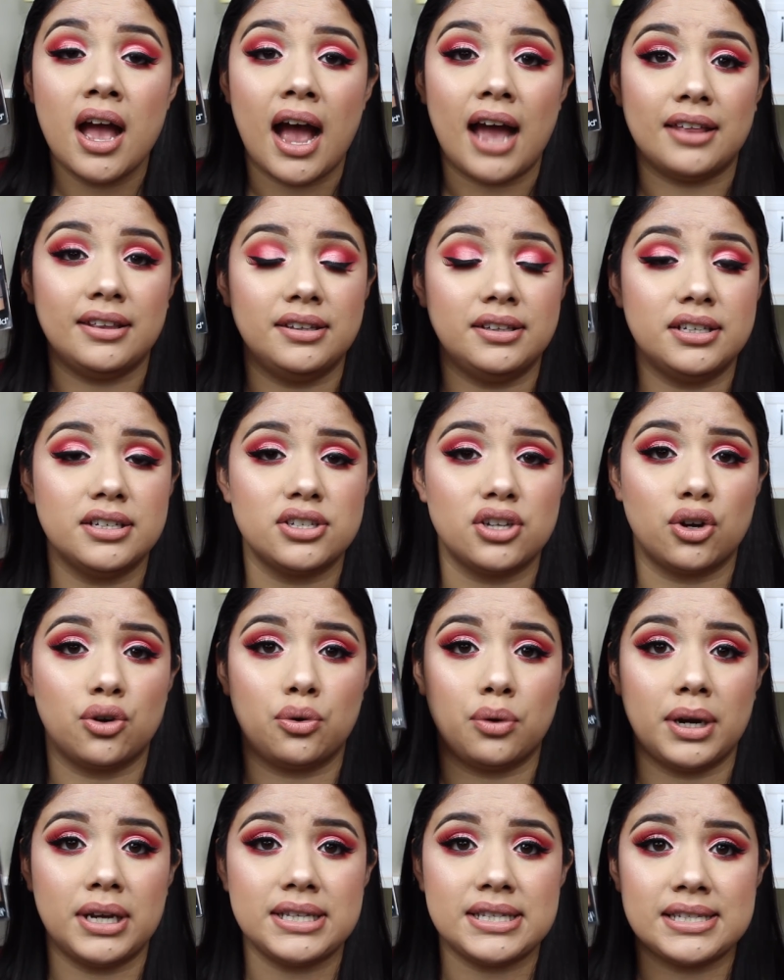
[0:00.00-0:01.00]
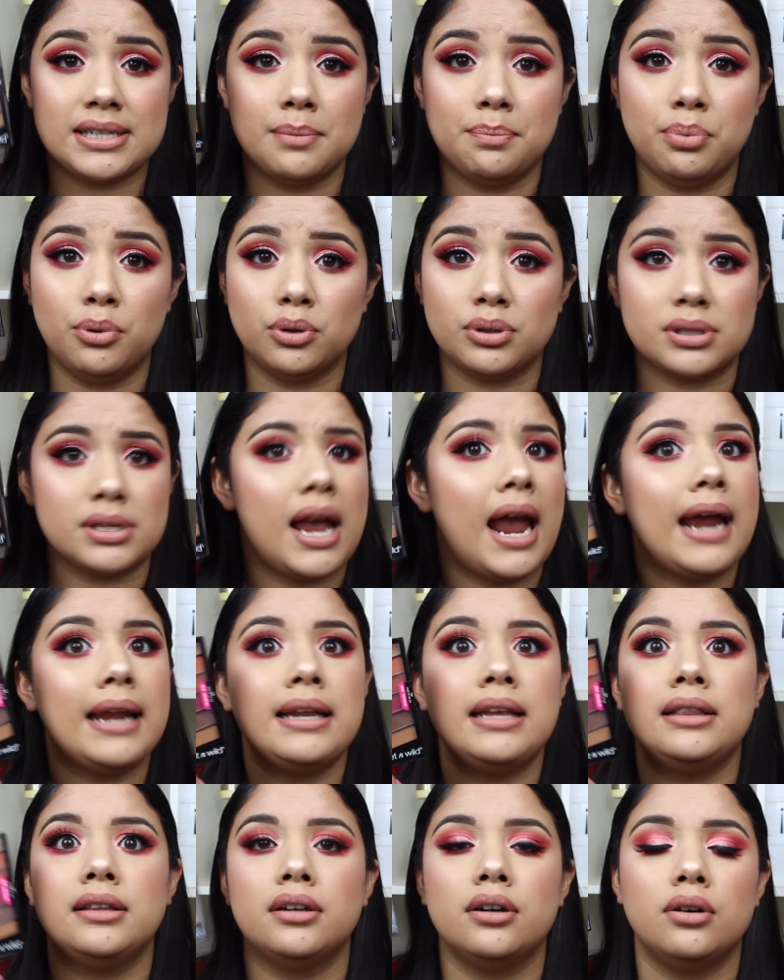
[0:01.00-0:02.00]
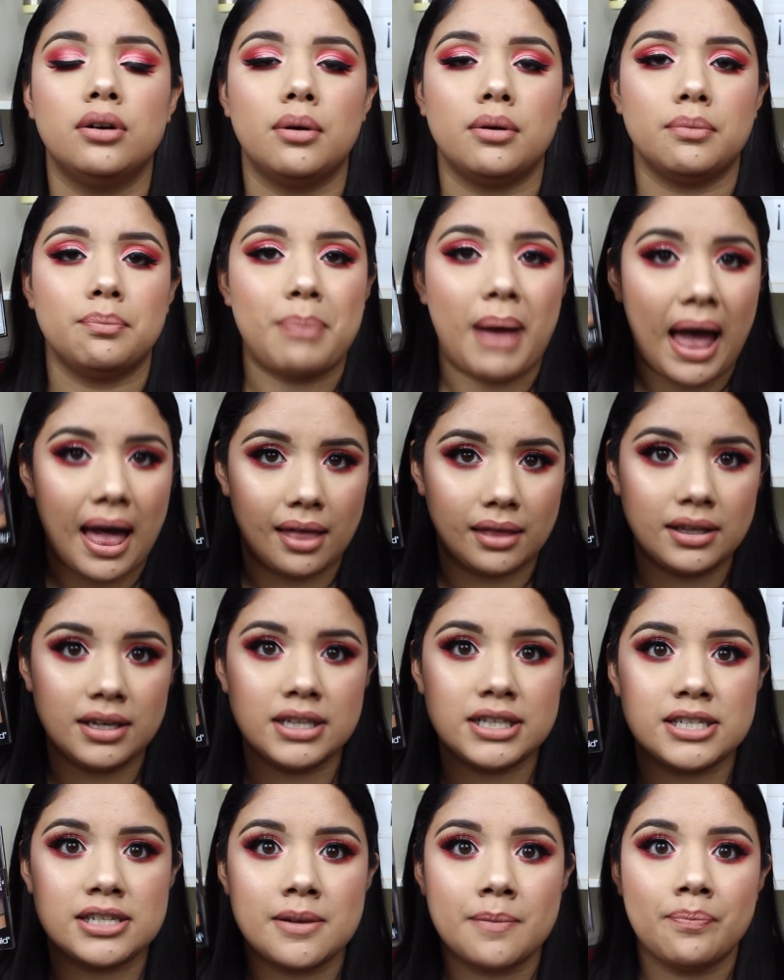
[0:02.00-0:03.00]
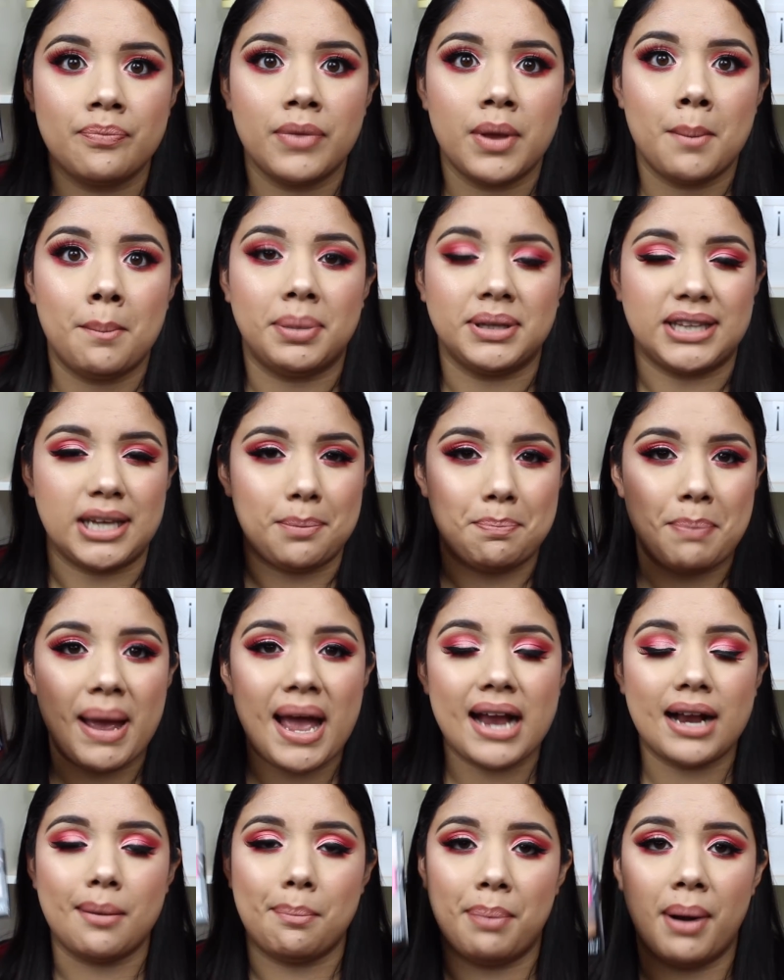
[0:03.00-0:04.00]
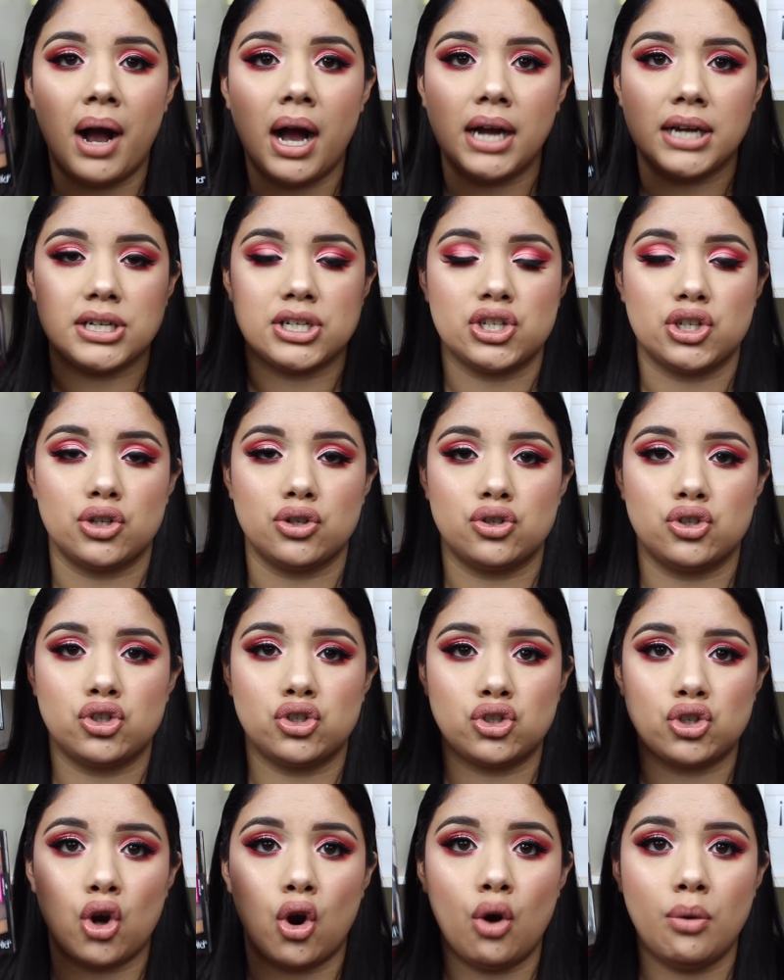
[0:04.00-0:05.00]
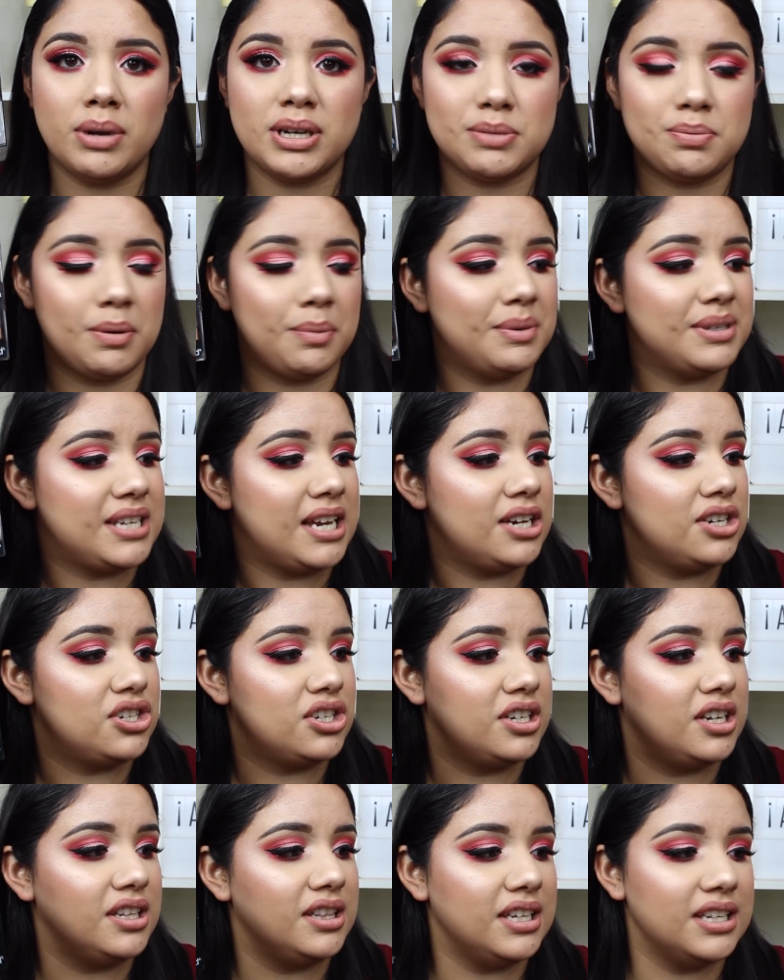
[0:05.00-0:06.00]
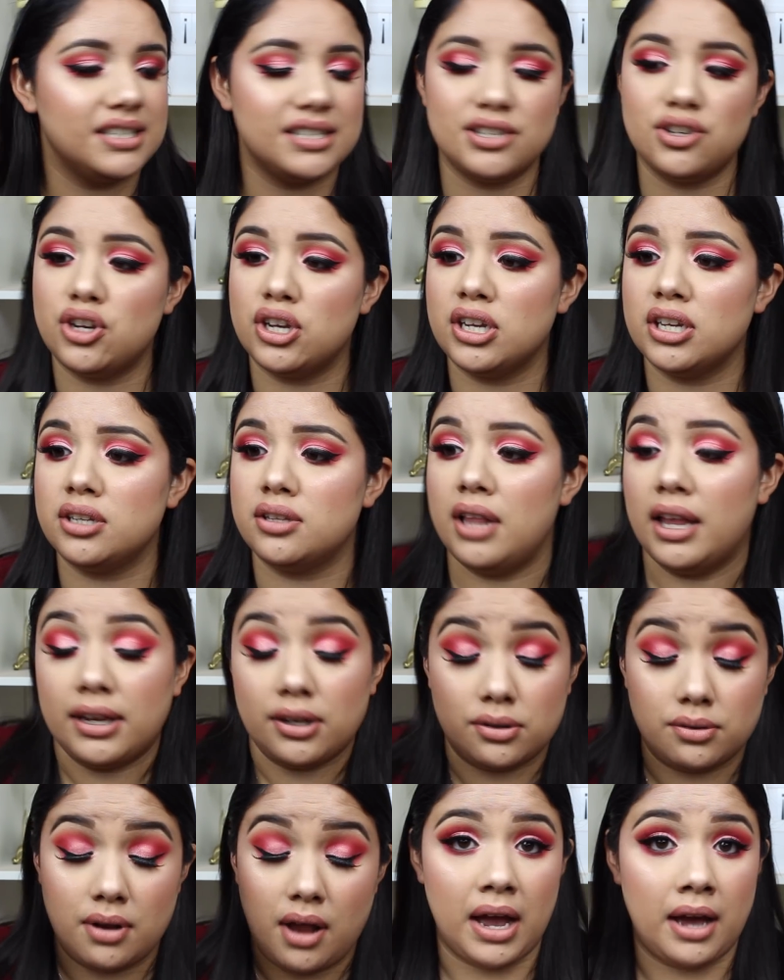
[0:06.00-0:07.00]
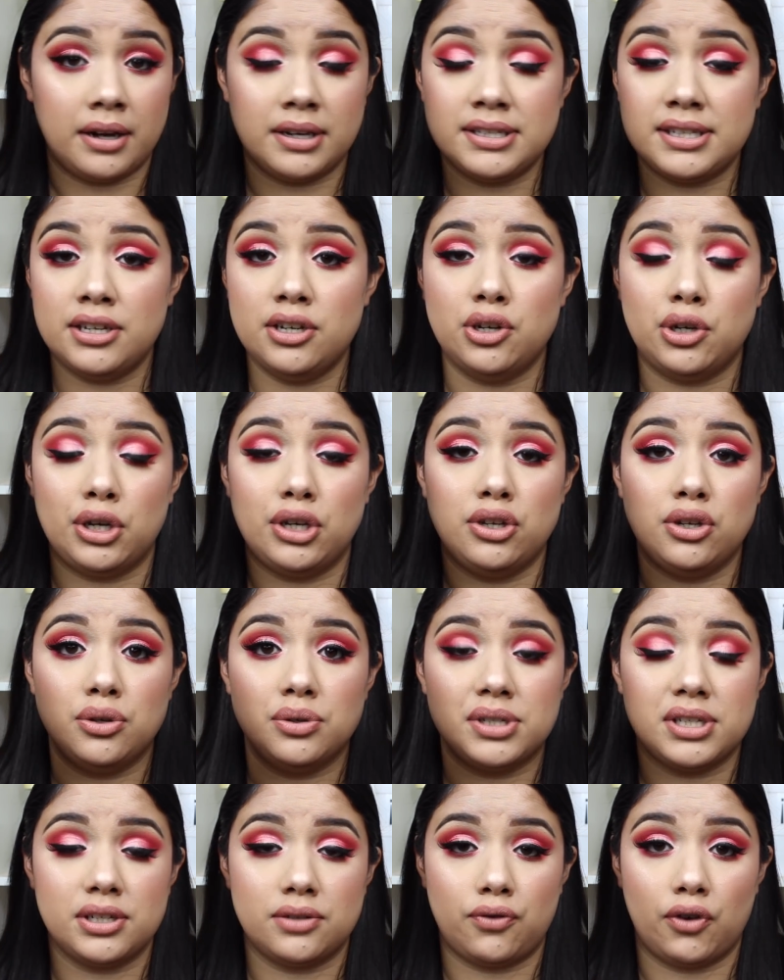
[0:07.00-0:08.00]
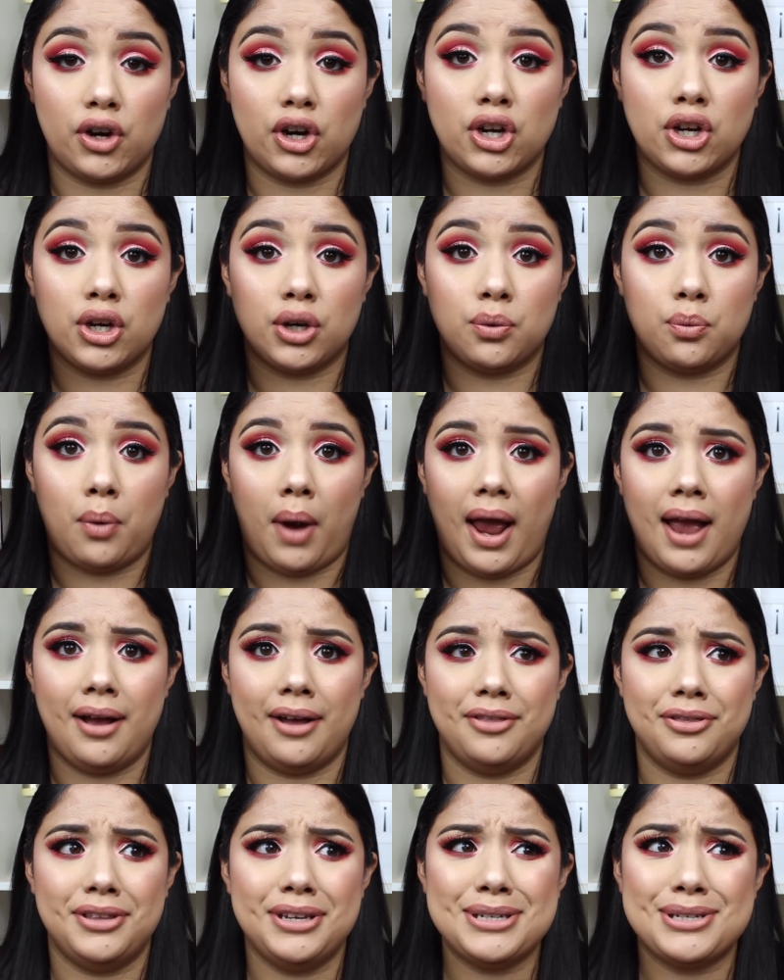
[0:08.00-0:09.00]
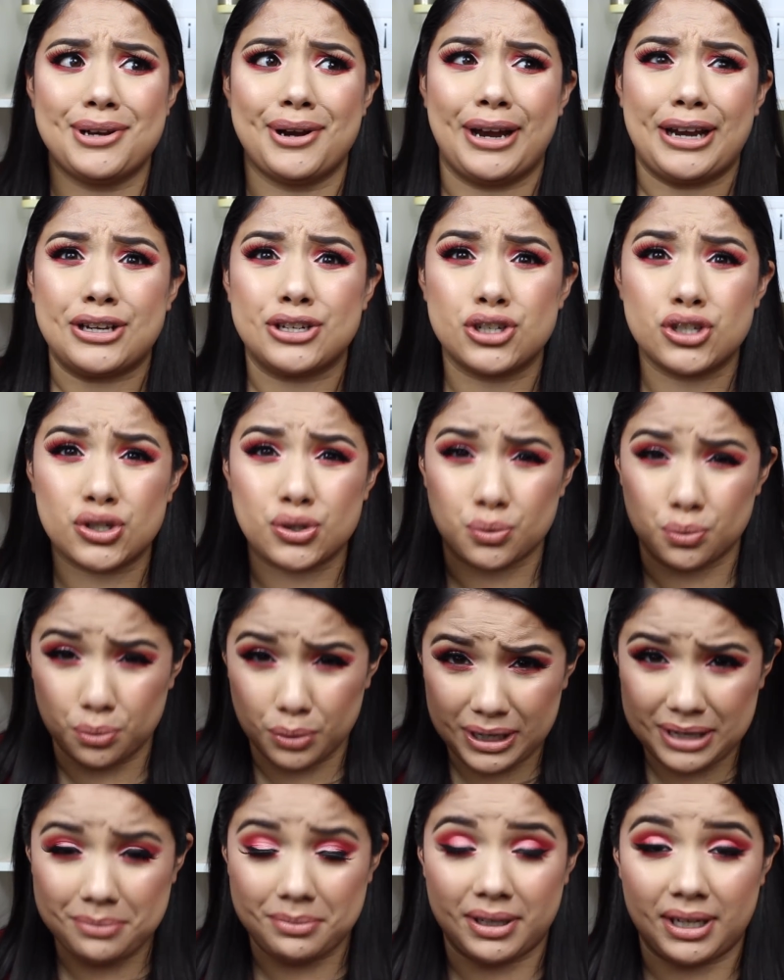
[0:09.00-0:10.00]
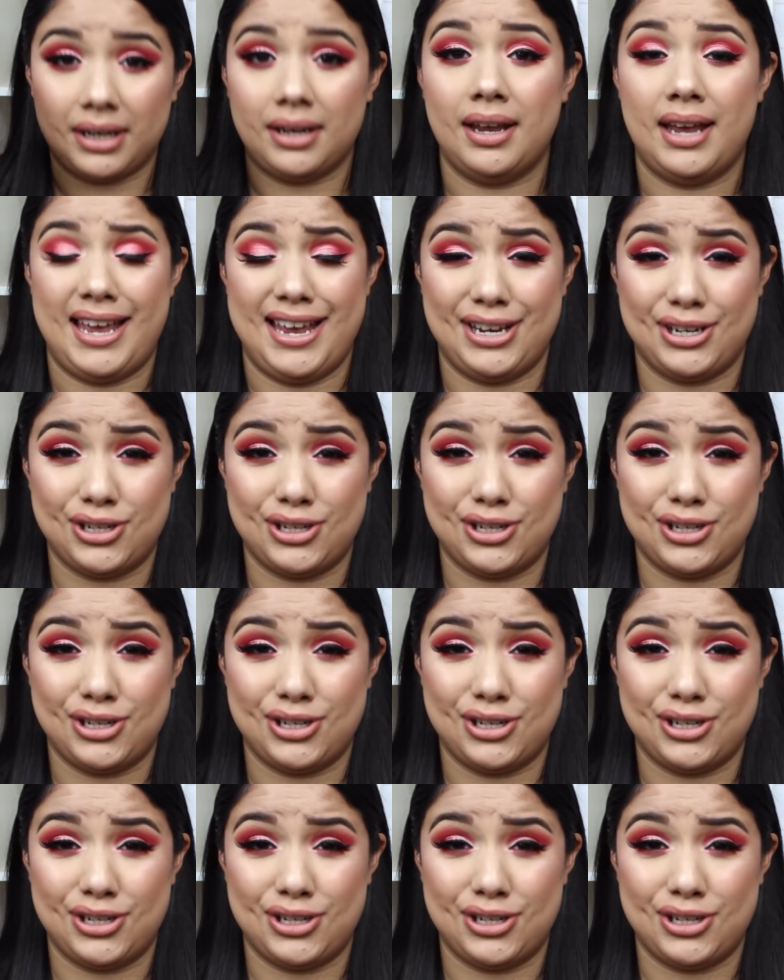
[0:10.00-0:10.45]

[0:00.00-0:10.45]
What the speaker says: I think these are great, simple, tiny little palettes, but they pack a punch. There's so much pigmentation in these. You can, like, honestly, you can use these for a good while, and these are extremely